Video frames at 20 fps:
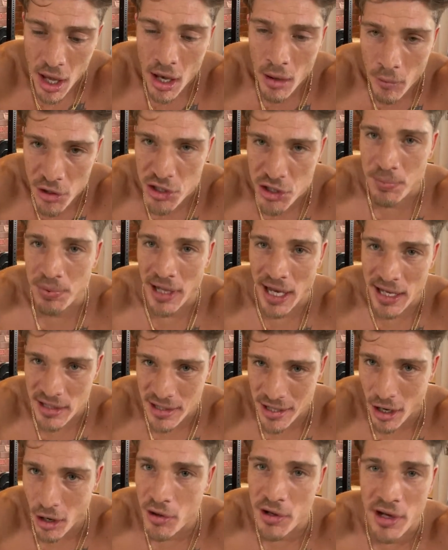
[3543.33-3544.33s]
once you
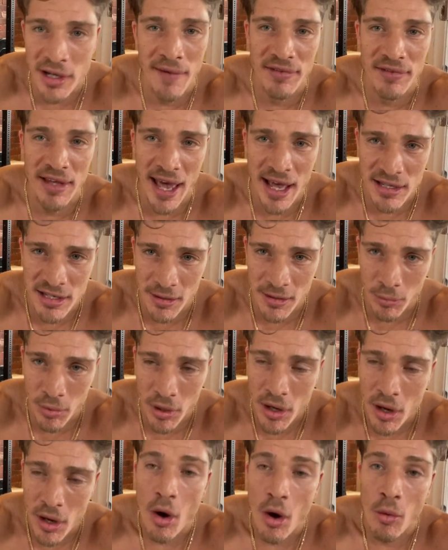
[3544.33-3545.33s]
plateau, you're gonna have to add some
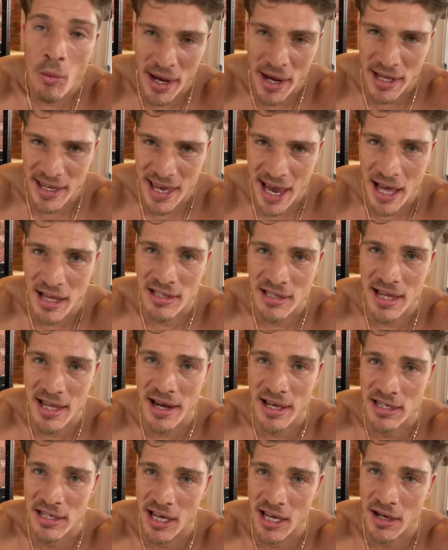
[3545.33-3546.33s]
weighted
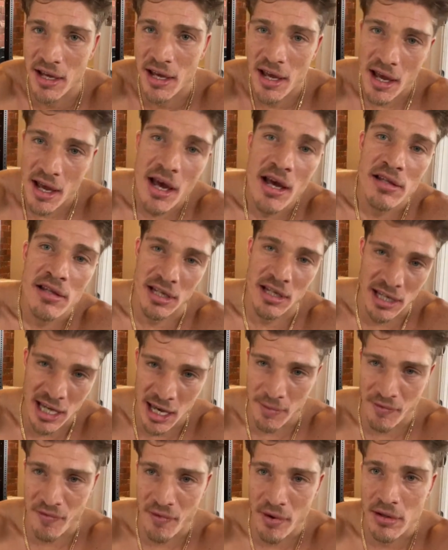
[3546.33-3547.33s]
calisthenics in to
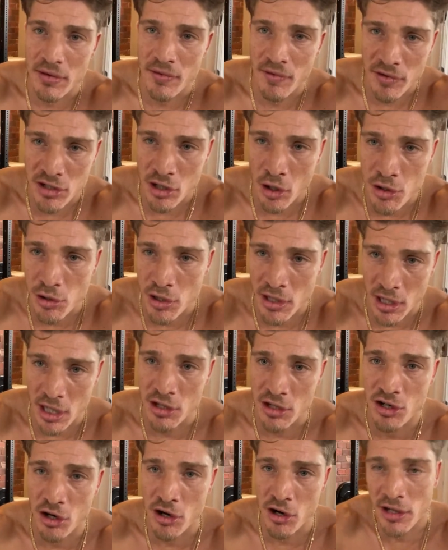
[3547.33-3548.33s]
keep, so you can
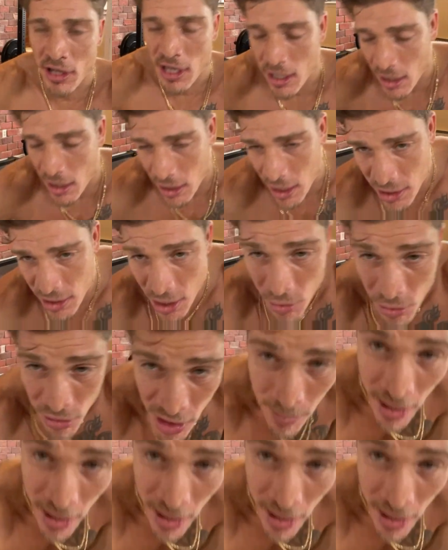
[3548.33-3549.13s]
ensure you keep continuously